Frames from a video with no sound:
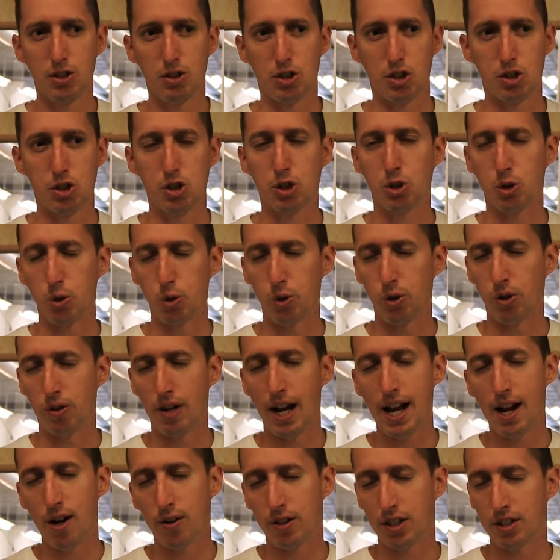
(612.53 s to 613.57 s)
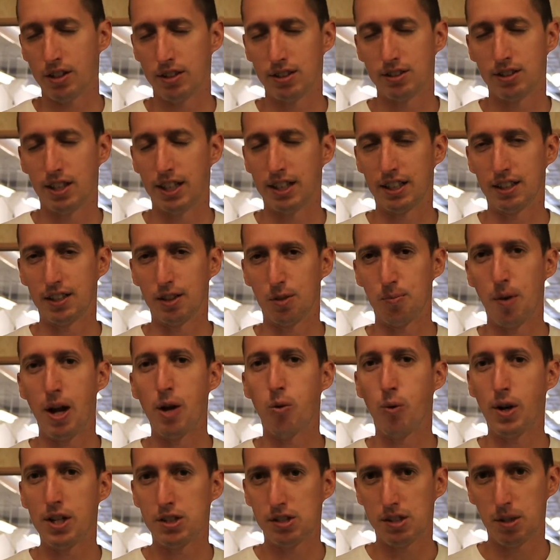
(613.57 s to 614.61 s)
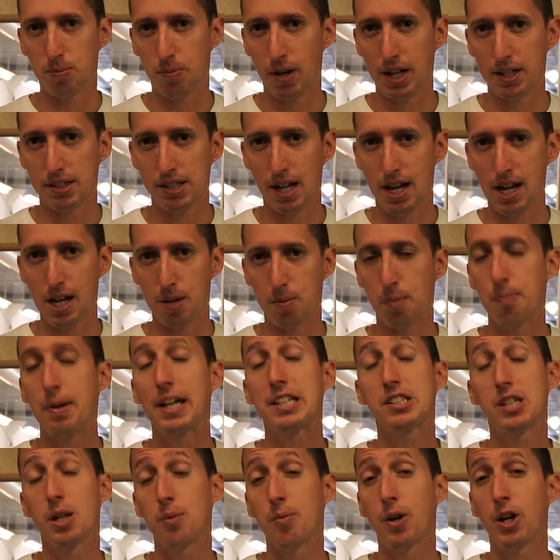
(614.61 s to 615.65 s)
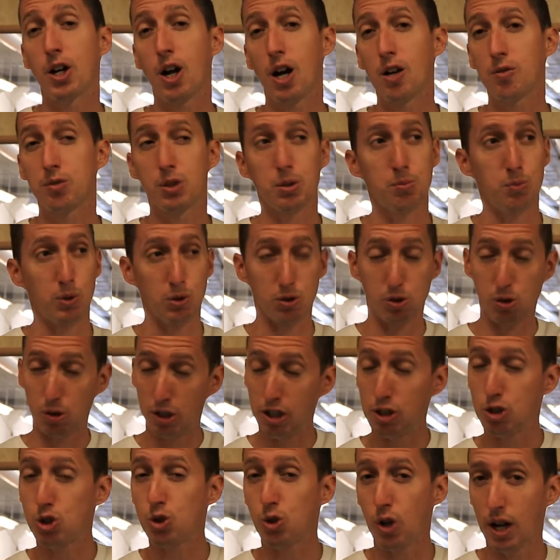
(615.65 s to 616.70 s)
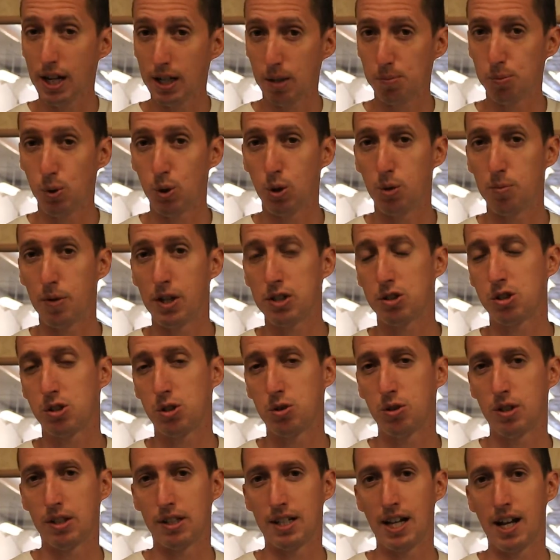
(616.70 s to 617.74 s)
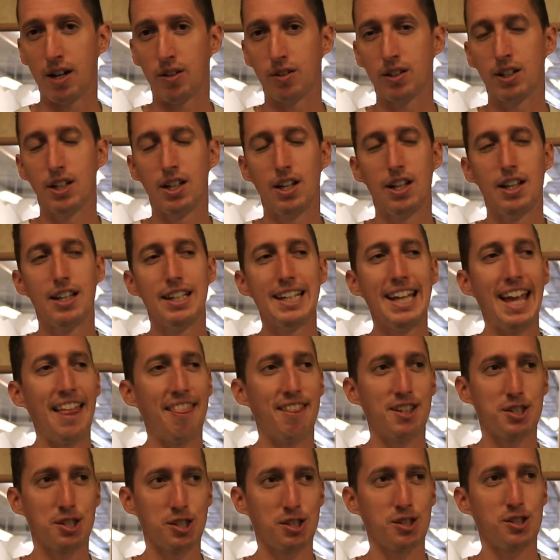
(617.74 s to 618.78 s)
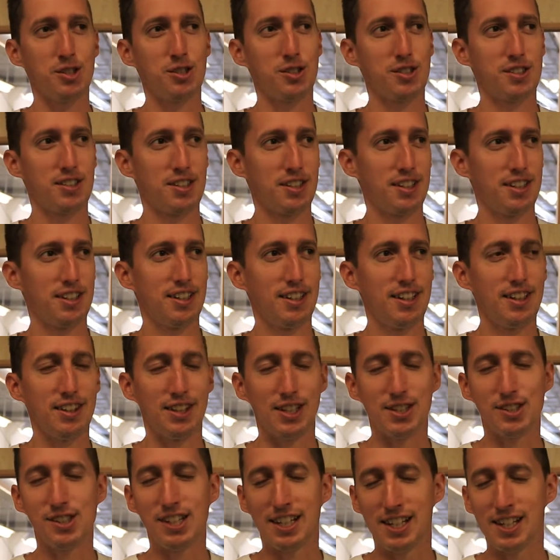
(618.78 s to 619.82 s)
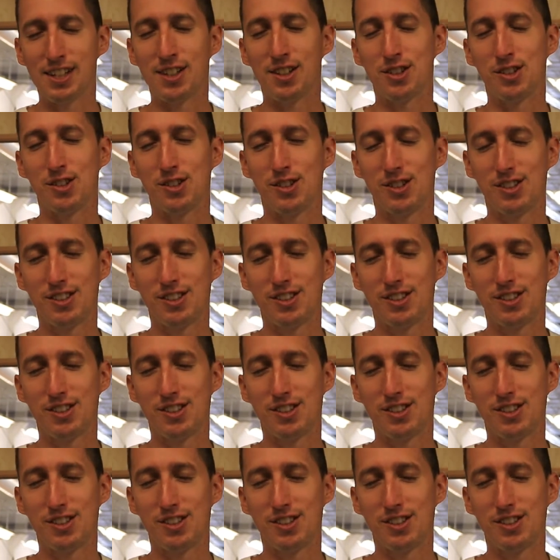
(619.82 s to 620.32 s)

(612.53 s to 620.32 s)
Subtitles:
screwing around and like, am I wasting my time? It makes him uncomfortable, so he's trying to pull my student down. And this is this is